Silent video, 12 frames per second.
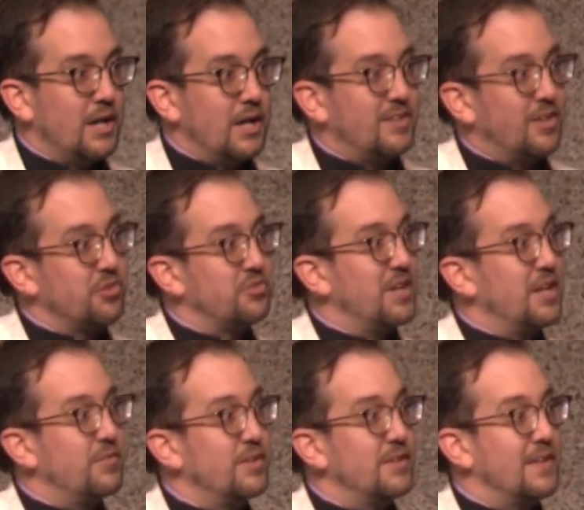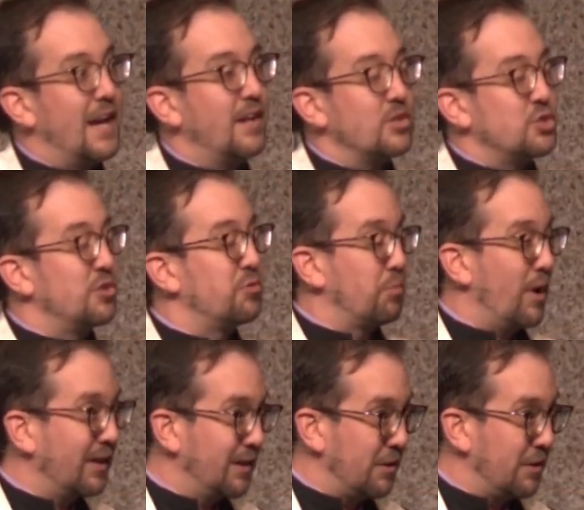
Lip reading: tells David that she's pregnant.